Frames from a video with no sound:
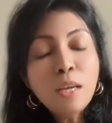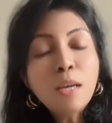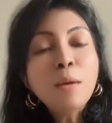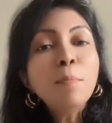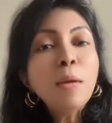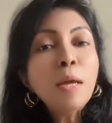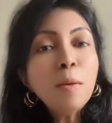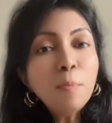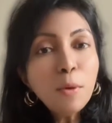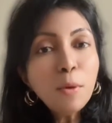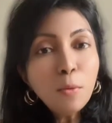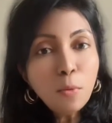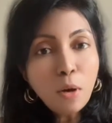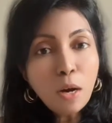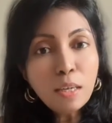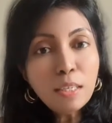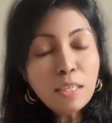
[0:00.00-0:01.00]
Paper
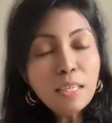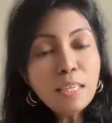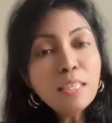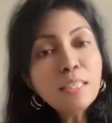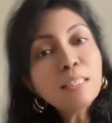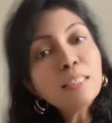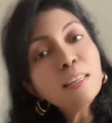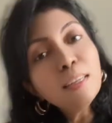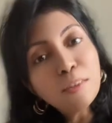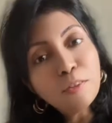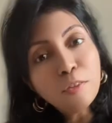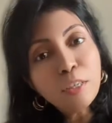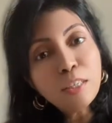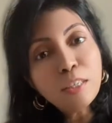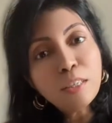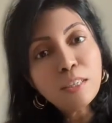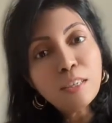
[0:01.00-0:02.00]
1 is
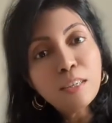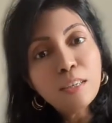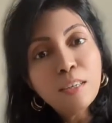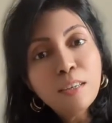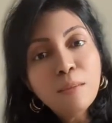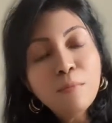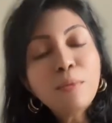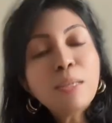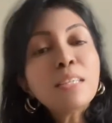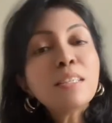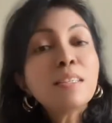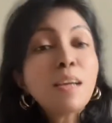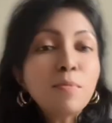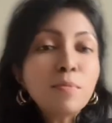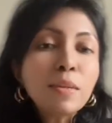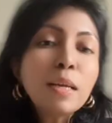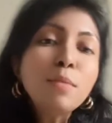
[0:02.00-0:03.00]
literature, because
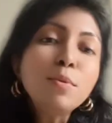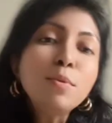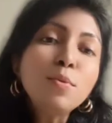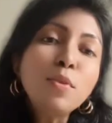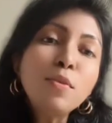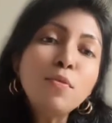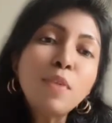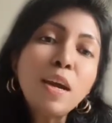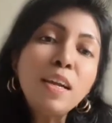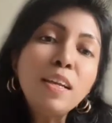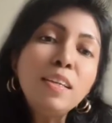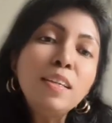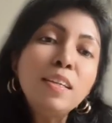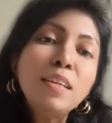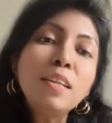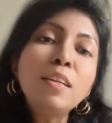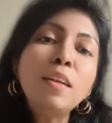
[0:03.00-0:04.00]
sometimes we find
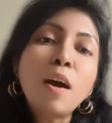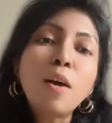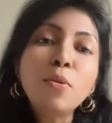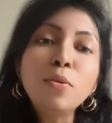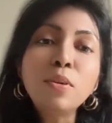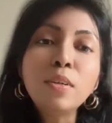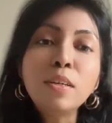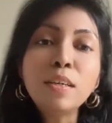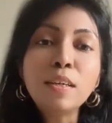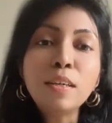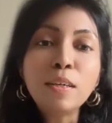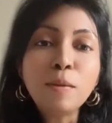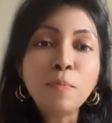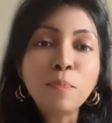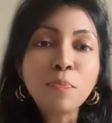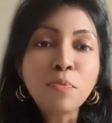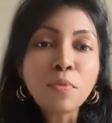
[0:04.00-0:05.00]
a doubt
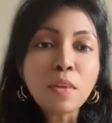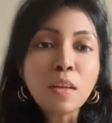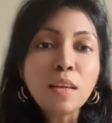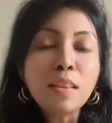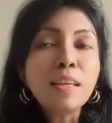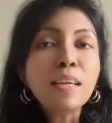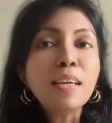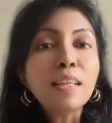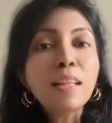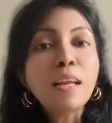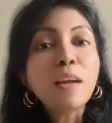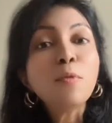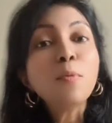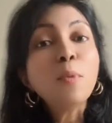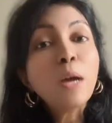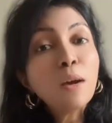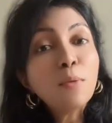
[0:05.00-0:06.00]
thinking that
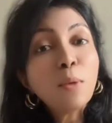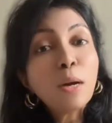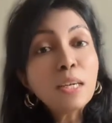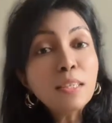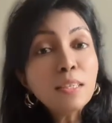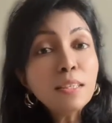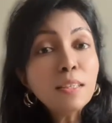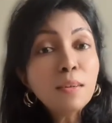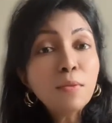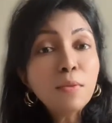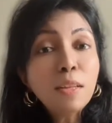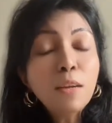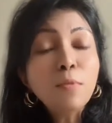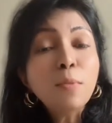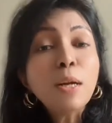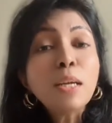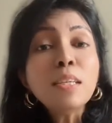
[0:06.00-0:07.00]
what
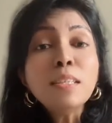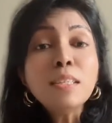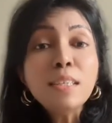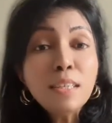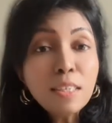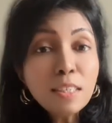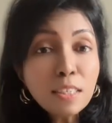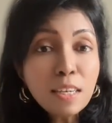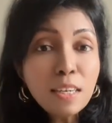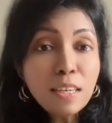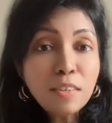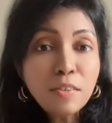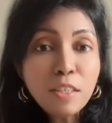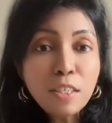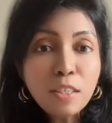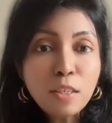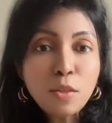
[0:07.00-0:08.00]
is English
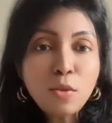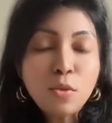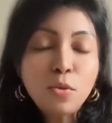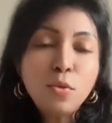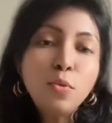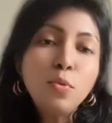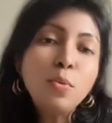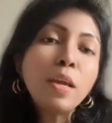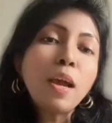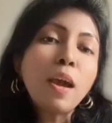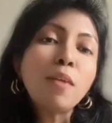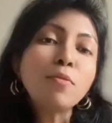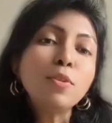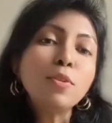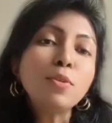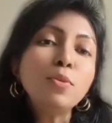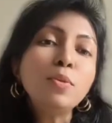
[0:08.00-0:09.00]
literature? So do we have
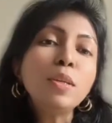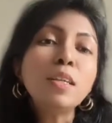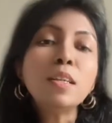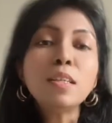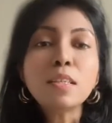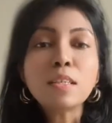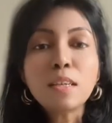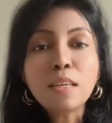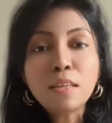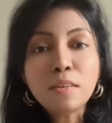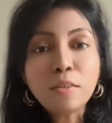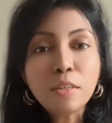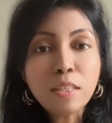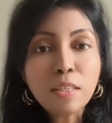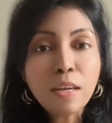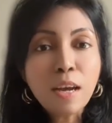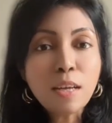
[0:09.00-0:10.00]
to do English
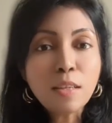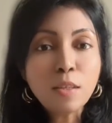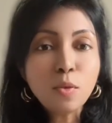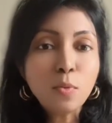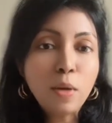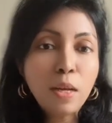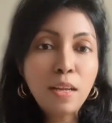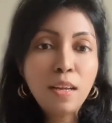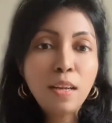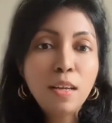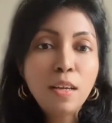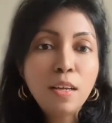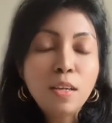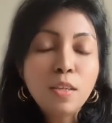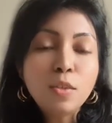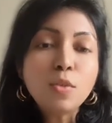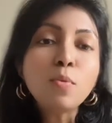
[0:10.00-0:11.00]
literature as well?
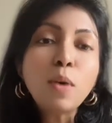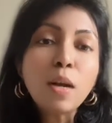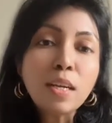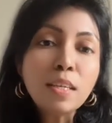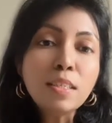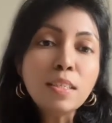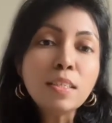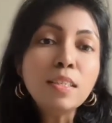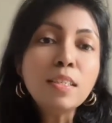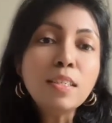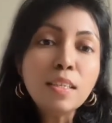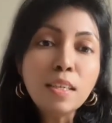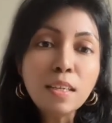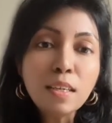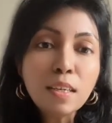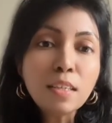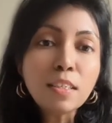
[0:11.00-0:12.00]
So what is this
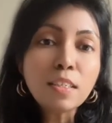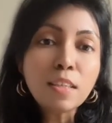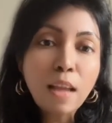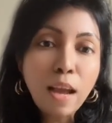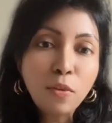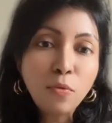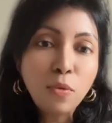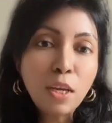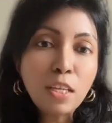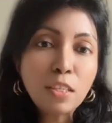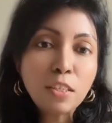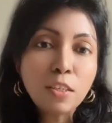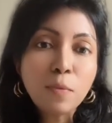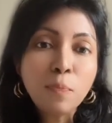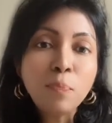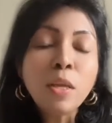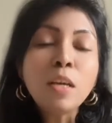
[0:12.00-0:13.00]
English language?
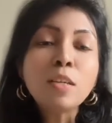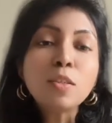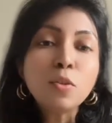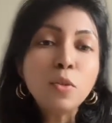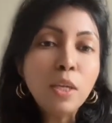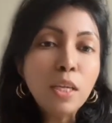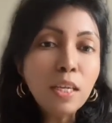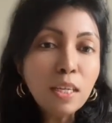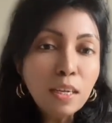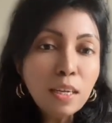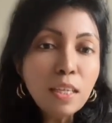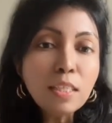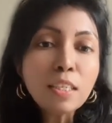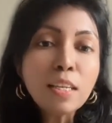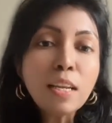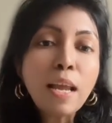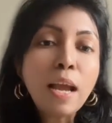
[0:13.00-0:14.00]
So
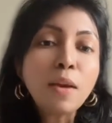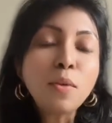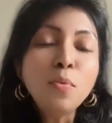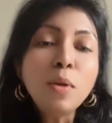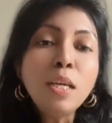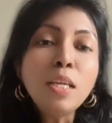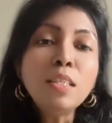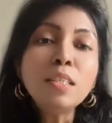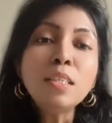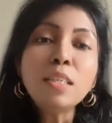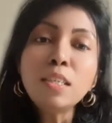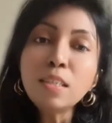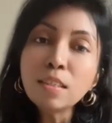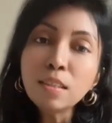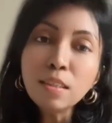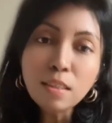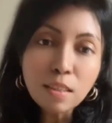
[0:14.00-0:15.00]
English language
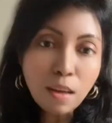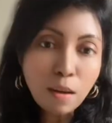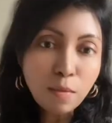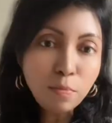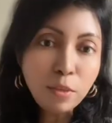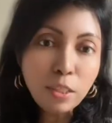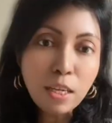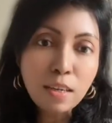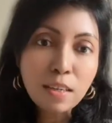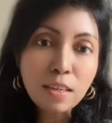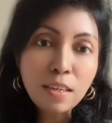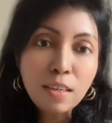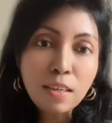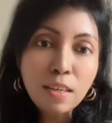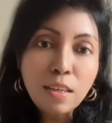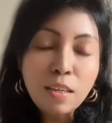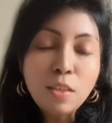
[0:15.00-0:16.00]
is the subject.
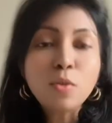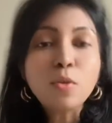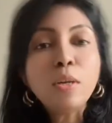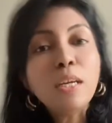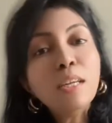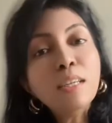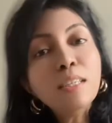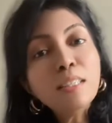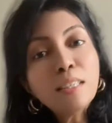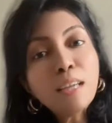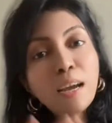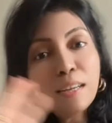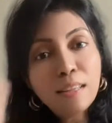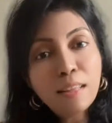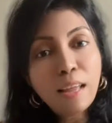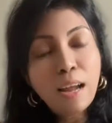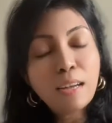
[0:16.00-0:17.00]
So inside
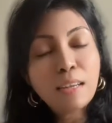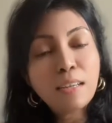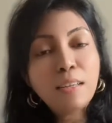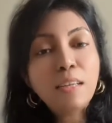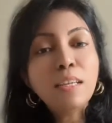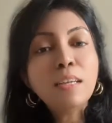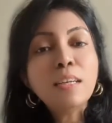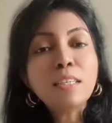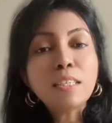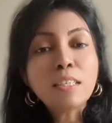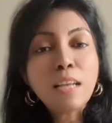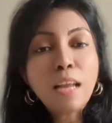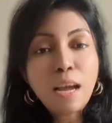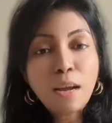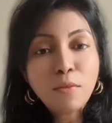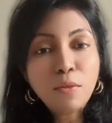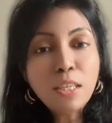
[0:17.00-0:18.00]
that, English
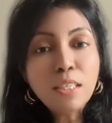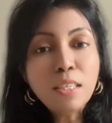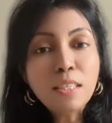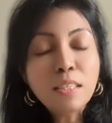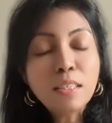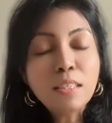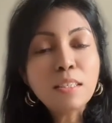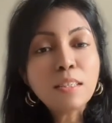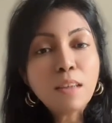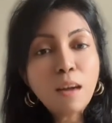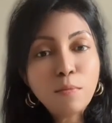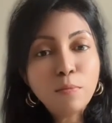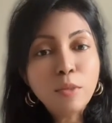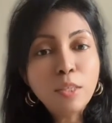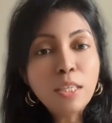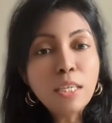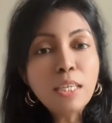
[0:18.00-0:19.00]
language is the
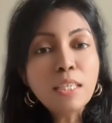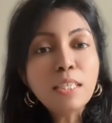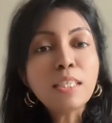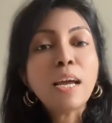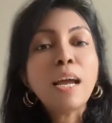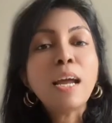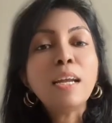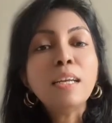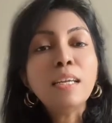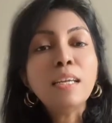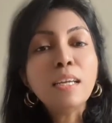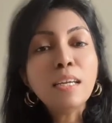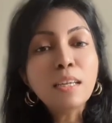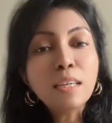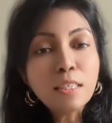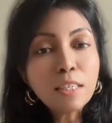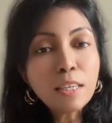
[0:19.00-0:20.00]
subject, and
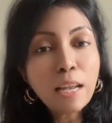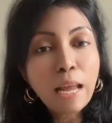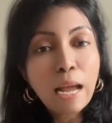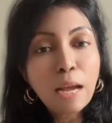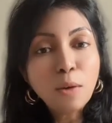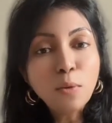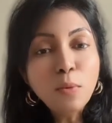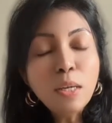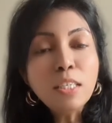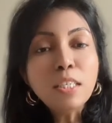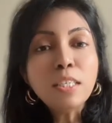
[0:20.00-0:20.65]
English language